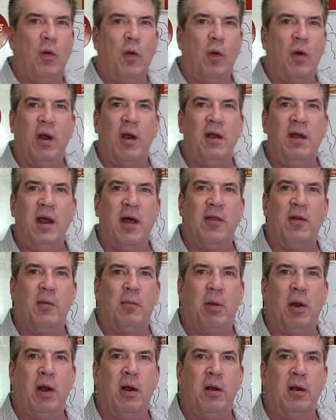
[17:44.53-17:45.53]
or another
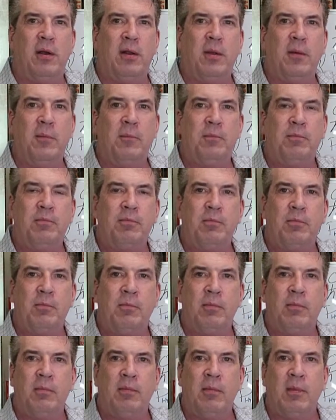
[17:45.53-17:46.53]
part.
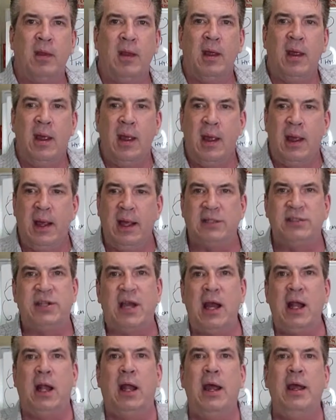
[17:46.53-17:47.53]
It's
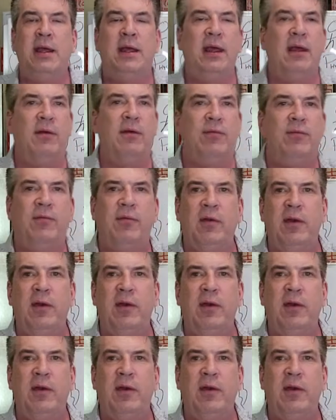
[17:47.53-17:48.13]
kind of like if